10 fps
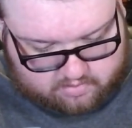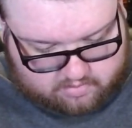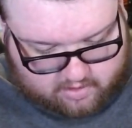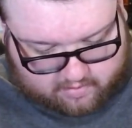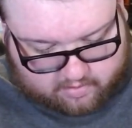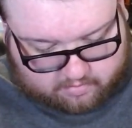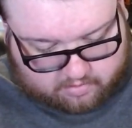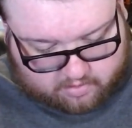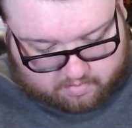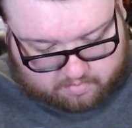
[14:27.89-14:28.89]
Yeah, and
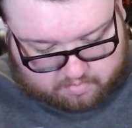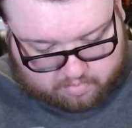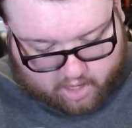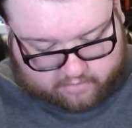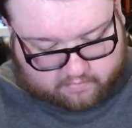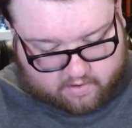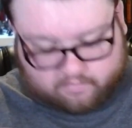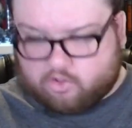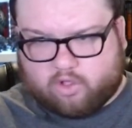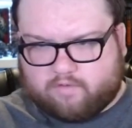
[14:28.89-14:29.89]
the box itself
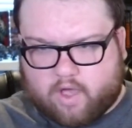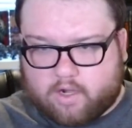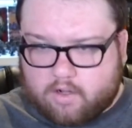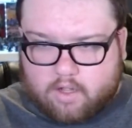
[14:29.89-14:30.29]
is totally fine.